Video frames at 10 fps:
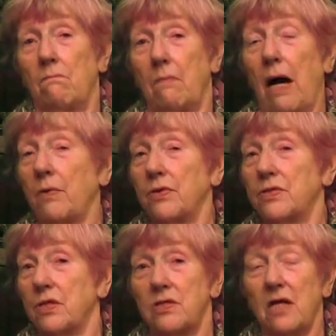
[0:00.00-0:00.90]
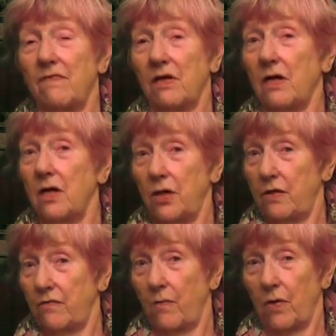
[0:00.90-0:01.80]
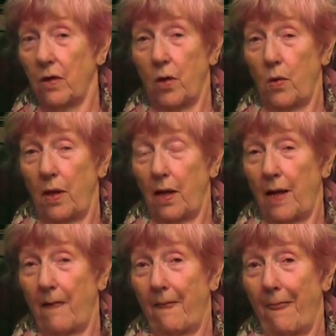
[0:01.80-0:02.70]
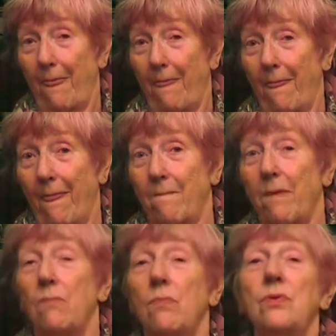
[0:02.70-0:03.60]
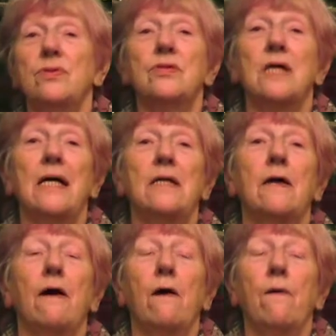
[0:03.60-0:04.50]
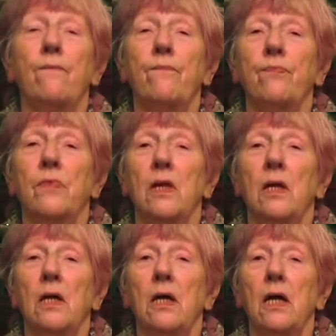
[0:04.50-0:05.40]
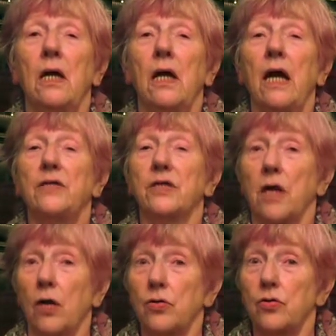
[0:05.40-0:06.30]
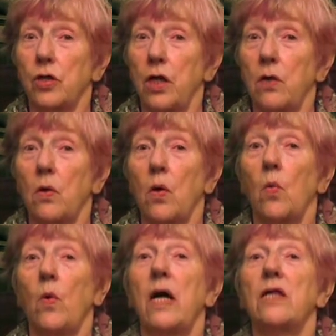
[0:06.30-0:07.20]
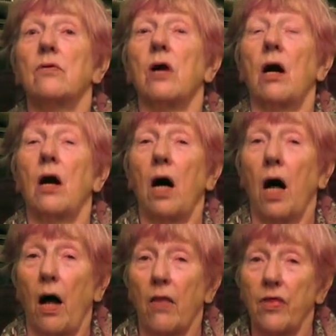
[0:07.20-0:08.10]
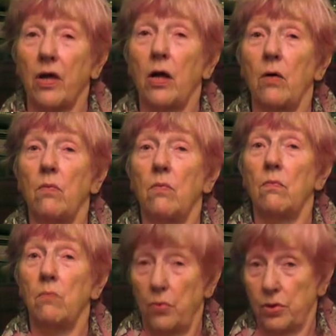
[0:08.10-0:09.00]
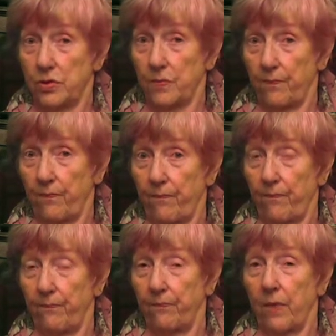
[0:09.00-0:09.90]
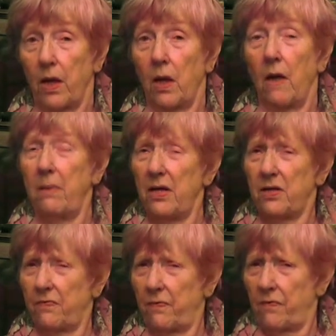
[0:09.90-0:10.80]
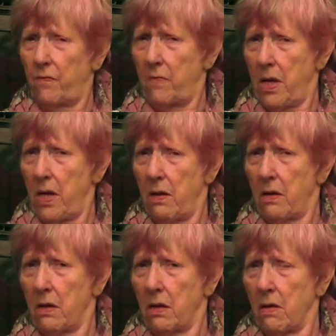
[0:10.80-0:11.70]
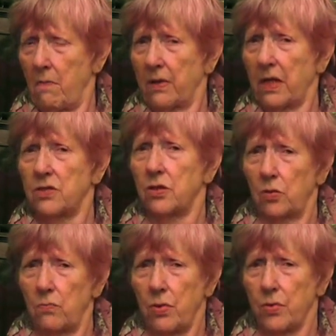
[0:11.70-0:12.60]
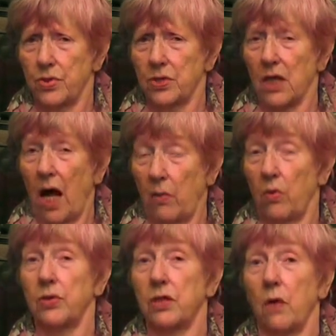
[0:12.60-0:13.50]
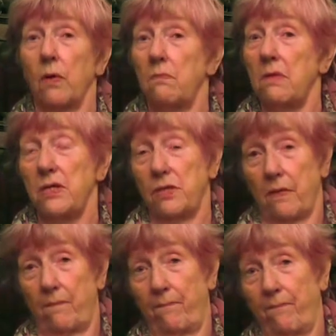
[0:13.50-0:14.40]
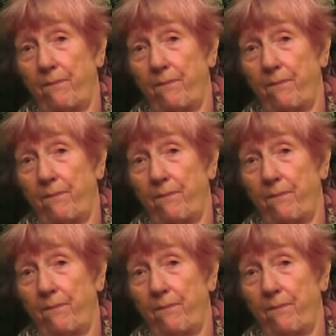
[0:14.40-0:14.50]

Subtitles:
Mouse had never heard of Mongolia, but Moose said, "It's a country where there are other moose. Bit different from me, but they're still moose and I want to go and meet them.